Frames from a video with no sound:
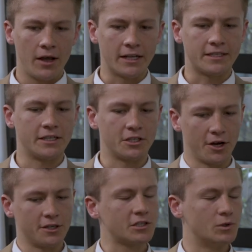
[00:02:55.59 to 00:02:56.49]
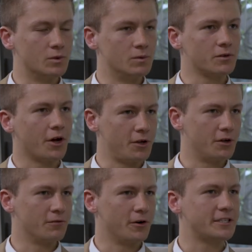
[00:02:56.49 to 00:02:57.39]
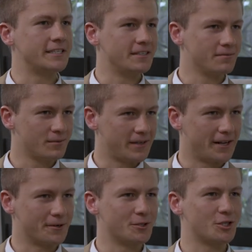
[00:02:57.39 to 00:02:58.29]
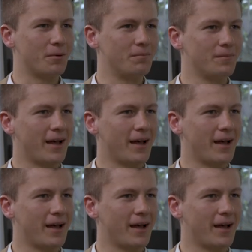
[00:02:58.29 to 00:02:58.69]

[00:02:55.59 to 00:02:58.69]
it's go to school, go to university, get a good job,